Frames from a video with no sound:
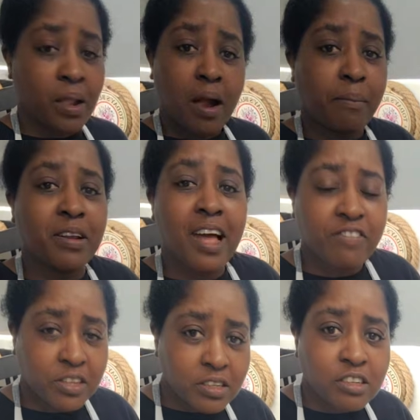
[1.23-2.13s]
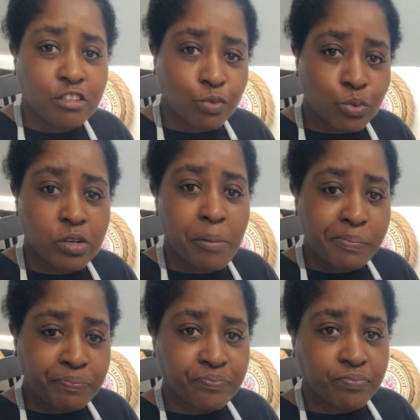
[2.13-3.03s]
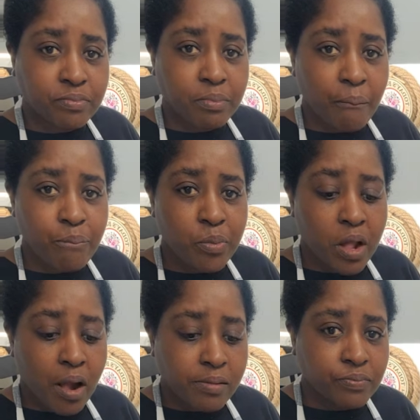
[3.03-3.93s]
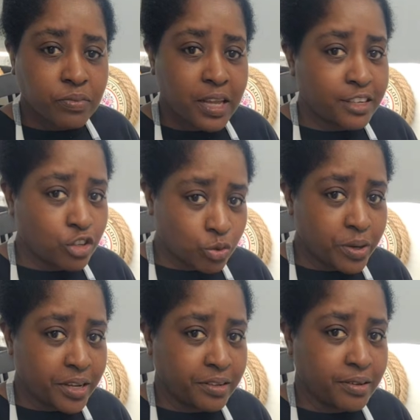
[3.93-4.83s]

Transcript: I'm gonna have to eat this food and enjoy it.